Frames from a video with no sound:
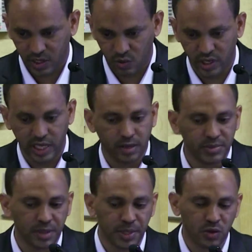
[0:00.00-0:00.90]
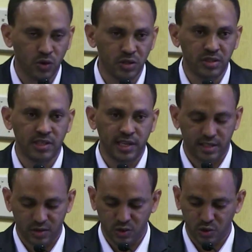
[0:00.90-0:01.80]
When it comes to the methodology, the
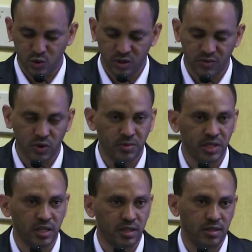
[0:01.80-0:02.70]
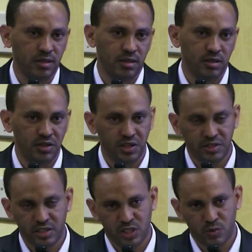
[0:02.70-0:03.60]
data source was from the
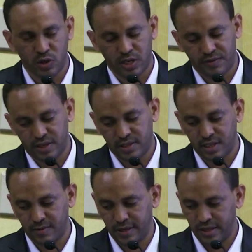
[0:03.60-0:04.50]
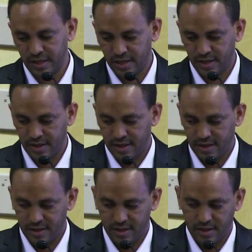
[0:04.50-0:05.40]
DHS Demographic Health Survey
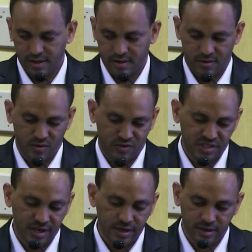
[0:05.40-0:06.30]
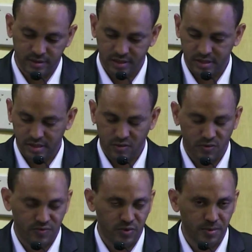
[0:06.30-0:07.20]
of 3 countries
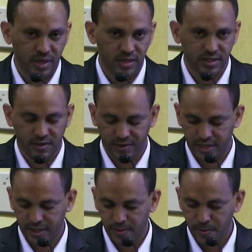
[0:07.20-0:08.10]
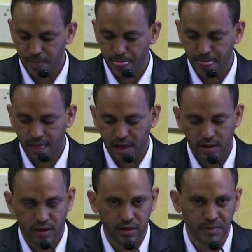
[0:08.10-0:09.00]
from the East Africa.
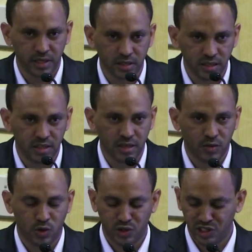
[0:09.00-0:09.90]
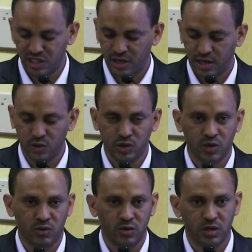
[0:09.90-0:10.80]
And the method is the cross-sectional, as we
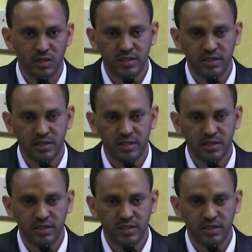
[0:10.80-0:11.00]
know all.